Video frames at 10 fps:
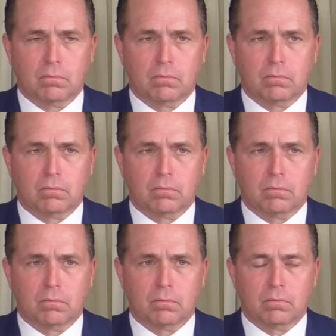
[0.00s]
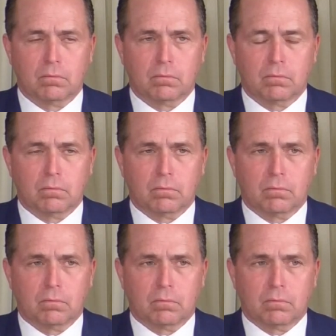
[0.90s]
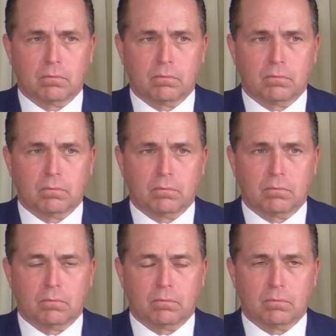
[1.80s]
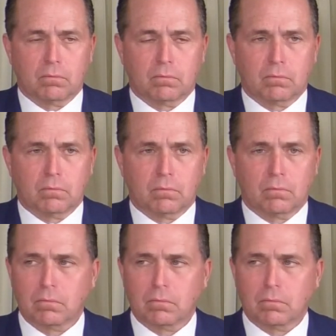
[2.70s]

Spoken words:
[no speech]